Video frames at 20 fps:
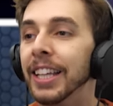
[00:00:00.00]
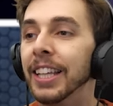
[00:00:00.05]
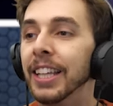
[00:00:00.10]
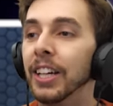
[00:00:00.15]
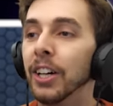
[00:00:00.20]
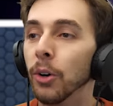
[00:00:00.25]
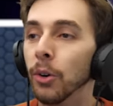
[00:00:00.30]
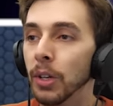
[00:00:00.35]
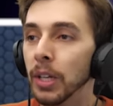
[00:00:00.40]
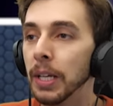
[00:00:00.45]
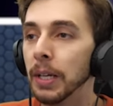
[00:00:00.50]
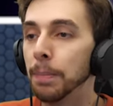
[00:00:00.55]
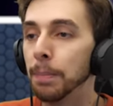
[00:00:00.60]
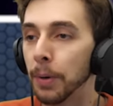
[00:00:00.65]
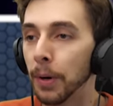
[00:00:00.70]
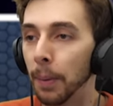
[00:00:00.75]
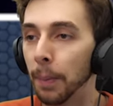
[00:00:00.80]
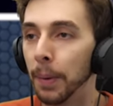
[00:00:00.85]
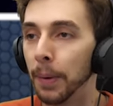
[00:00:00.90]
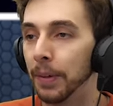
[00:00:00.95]
The only
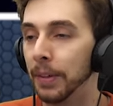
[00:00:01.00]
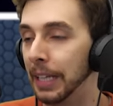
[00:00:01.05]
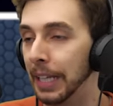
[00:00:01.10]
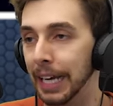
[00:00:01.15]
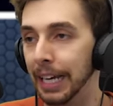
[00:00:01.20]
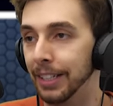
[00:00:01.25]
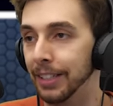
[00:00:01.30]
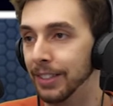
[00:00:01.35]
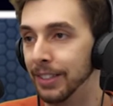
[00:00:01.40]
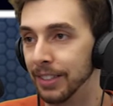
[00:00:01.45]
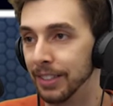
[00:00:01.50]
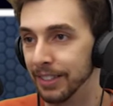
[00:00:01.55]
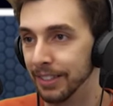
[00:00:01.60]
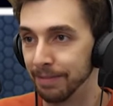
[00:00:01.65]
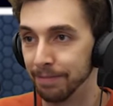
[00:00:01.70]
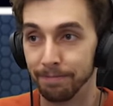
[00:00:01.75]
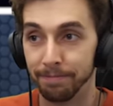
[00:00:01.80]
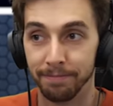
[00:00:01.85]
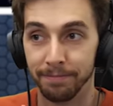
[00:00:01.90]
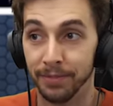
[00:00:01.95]
problem is
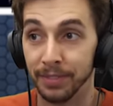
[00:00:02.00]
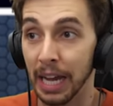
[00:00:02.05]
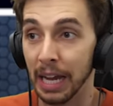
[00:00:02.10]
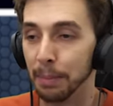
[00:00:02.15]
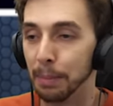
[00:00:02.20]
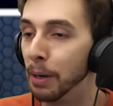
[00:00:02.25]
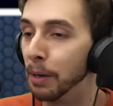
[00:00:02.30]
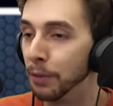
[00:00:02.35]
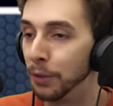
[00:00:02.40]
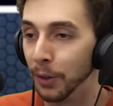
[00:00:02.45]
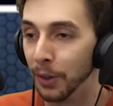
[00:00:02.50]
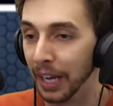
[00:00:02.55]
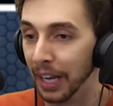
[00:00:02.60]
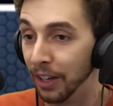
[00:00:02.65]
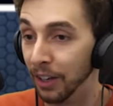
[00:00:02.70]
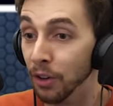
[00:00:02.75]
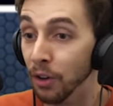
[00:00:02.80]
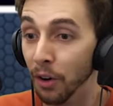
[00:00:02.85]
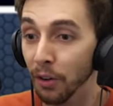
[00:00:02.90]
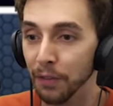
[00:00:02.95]
Nightmare Fuel. I
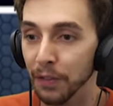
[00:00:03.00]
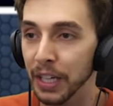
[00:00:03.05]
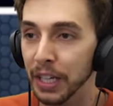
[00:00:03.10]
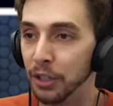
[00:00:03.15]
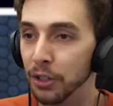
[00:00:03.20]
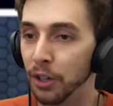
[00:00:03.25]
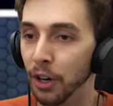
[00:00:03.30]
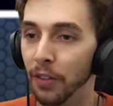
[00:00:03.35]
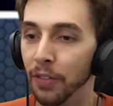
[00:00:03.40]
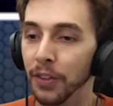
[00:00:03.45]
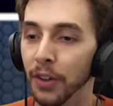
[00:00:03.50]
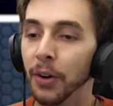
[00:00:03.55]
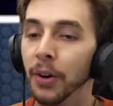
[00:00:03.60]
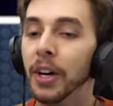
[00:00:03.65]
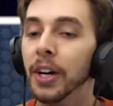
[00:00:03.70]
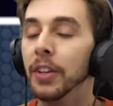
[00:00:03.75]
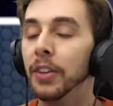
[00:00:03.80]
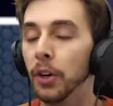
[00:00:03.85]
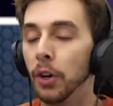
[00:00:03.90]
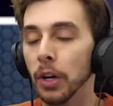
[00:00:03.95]
love this shot, though.
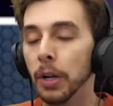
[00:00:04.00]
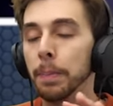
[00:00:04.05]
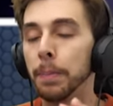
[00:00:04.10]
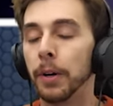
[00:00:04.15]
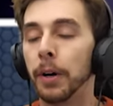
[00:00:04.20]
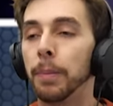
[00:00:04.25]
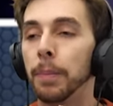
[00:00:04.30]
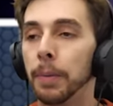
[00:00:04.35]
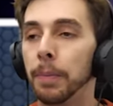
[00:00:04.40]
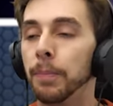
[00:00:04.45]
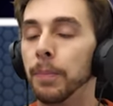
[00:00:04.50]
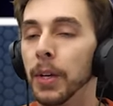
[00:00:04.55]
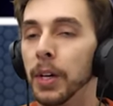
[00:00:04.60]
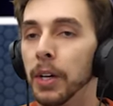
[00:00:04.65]
The only problem